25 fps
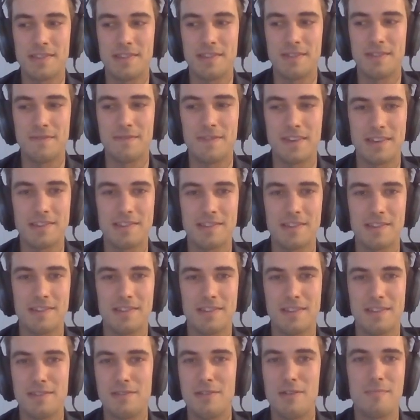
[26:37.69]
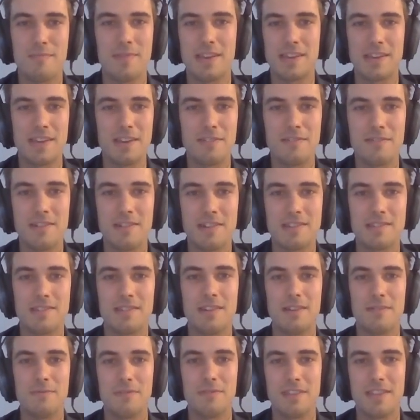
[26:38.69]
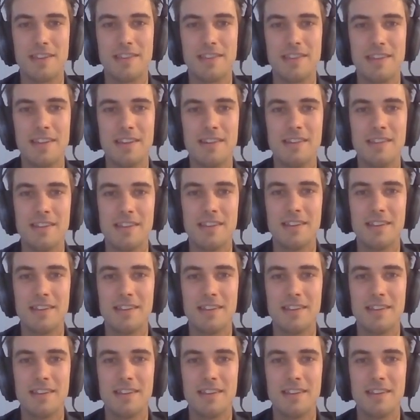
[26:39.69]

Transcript: to fix it and not being interested in what they did.